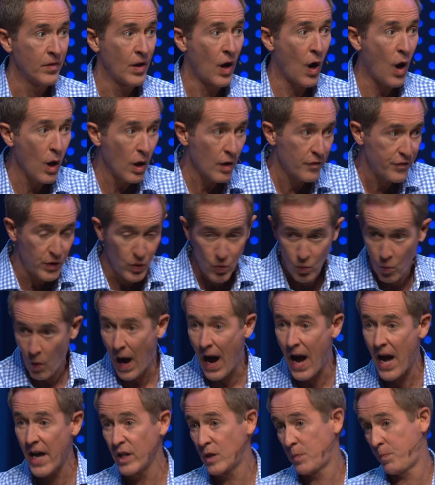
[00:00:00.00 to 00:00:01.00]
All of you
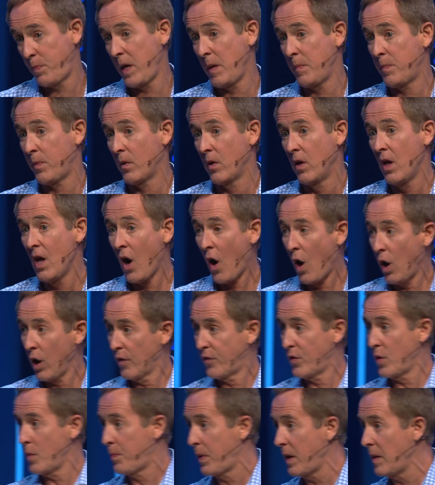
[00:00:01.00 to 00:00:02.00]
wise people, all
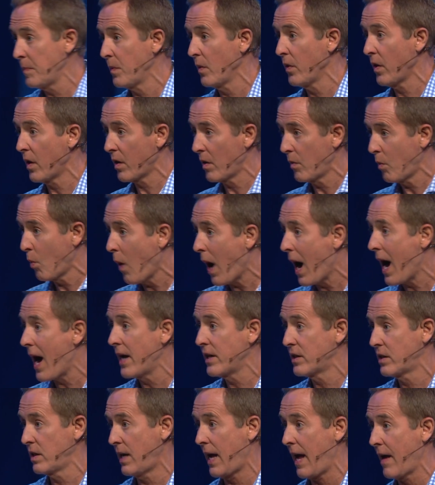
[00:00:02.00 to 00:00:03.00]
of you people that are
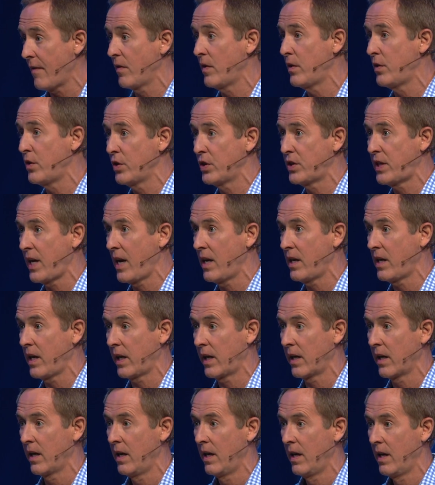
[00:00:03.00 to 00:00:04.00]
wise and have
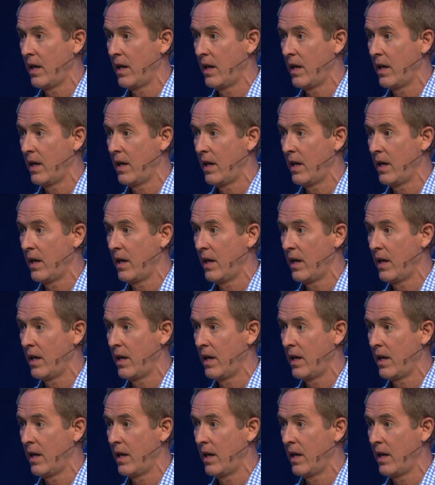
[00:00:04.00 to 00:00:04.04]
understanding.